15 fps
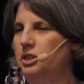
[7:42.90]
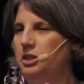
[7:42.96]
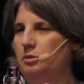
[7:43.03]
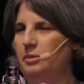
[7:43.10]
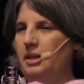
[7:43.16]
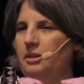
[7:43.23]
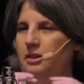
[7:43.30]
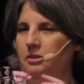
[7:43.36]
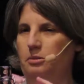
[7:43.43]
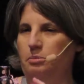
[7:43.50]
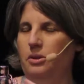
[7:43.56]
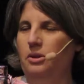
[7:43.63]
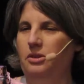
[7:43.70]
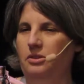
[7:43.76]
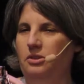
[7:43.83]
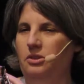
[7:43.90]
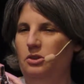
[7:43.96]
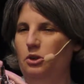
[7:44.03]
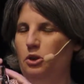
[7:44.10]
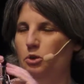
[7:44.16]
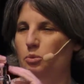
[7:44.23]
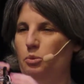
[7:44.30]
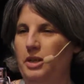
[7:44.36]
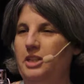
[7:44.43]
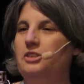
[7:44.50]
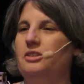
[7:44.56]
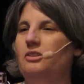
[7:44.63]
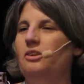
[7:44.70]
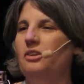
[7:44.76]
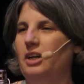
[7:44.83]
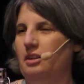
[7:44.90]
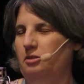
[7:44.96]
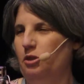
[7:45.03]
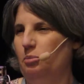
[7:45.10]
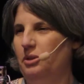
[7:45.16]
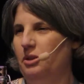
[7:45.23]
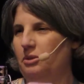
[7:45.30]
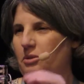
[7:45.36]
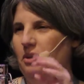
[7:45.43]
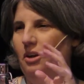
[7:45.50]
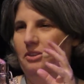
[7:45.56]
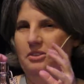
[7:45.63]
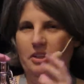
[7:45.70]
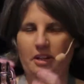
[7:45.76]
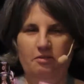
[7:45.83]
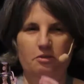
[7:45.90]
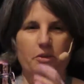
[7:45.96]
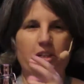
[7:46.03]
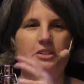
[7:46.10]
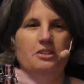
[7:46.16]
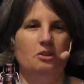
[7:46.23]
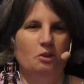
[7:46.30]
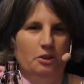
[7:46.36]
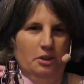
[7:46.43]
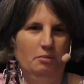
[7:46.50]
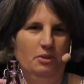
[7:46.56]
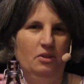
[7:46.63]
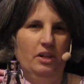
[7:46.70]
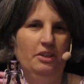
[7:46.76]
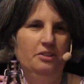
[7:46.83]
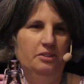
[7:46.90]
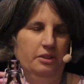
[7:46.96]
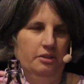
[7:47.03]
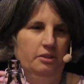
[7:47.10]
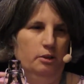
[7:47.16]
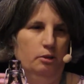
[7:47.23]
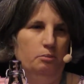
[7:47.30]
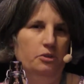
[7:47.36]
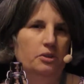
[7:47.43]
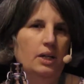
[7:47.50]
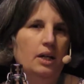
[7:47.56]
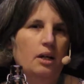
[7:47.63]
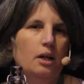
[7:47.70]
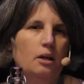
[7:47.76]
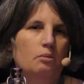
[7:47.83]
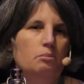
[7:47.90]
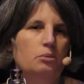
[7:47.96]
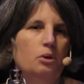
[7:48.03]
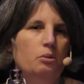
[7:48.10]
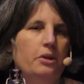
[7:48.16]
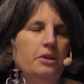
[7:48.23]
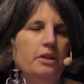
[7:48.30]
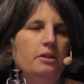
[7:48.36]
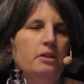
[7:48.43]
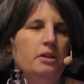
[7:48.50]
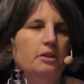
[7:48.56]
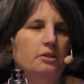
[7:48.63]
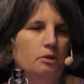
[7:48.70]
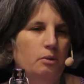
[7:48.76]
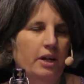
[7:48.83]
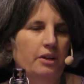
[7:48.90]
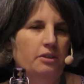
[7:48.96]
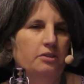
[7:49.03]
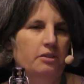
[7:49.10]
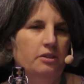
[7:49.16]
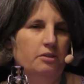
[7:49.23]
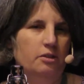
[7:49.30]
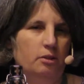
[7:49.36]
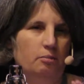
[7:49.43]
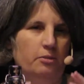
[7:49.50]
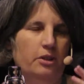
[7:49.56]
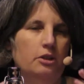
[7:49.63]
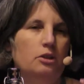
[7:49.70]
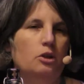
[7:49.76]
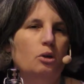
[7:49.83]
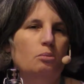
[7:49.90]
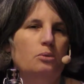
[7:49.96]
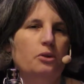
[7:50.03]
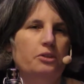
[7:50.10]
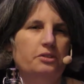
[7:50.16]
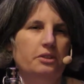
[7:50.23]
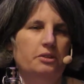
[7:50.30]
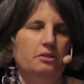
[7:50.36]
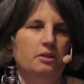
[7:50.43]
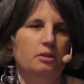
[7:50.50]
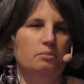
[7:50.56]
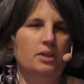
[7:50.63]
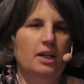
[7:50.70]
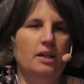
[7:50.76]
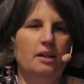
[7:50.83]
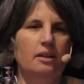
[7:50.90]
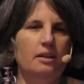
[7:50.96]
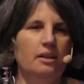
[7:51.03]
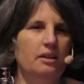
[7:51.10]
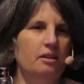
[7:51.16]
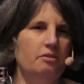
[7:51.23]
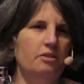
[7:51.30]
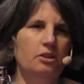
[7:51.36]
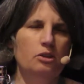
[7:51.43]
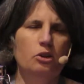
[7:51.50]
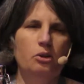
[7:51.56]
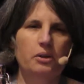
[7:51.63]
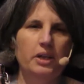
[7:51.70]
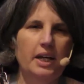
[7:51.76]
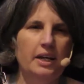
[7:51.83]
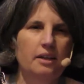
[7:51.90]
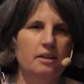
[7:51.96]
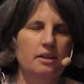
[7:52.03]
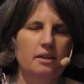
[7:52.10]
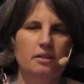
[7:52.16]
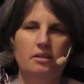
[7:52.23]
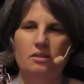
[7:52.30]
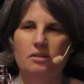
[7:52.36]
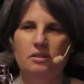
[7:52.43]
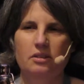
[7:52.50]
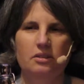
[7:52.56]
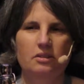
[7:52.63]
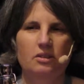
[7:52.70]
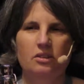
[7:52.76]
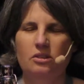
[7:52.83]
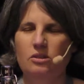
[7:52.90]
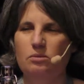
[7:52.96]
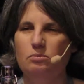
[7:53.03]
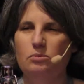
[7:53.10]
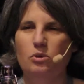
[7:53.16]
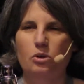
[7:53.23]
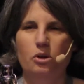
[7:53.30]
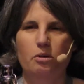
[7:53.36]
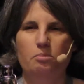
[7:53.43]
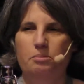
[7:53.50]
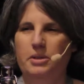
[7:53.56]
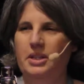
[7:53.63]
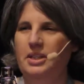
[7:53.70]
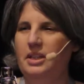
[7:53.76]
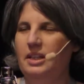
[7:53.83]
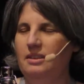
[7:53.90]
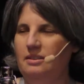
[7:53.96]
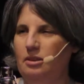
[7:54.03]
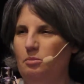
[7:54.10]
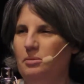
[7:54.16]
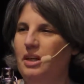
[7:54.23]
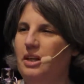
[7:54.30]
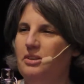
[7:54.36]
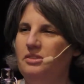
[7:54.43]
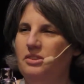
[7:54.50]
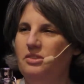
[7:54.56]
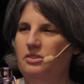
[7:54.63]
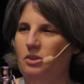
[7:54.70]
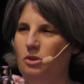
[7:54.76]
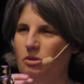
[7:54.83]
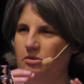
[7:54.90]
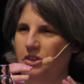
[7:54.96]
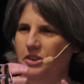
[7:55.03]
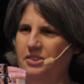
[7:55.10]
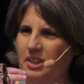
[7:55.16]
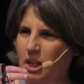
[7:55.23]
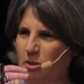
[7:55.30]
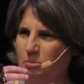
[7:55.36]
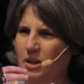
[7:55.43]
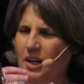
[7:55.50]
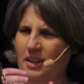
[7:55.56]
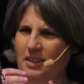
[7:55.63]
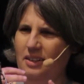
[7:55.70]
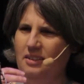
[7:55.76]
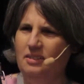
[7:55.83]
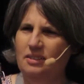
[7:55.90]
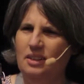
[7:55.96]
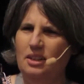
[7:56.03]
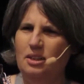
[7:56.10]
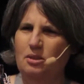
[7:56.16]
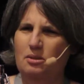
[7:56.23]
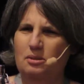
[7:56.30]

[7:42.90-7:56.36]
She meant as opposed to the regional level, because we also have regional human rights systems. But within the UN system, the global system, they even created little, or big in some cases, oversight bodies,